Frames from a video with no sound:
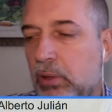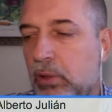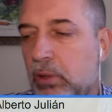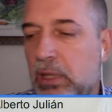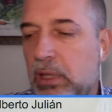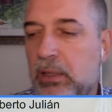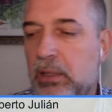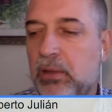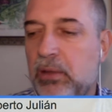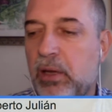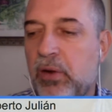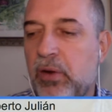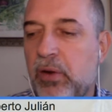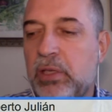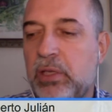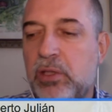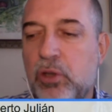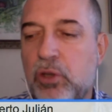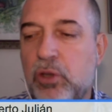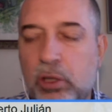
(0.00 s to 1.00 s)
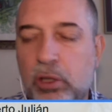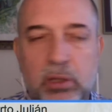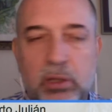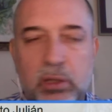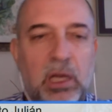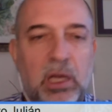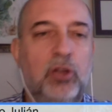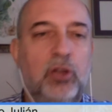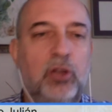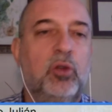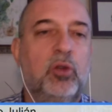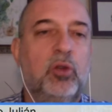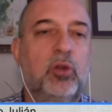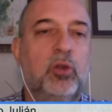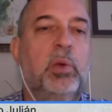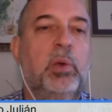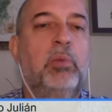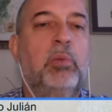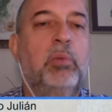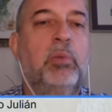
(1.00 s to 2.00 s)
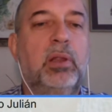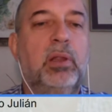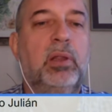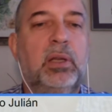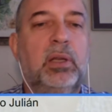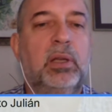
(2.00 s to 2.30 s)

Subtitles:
there is not a lot of people in the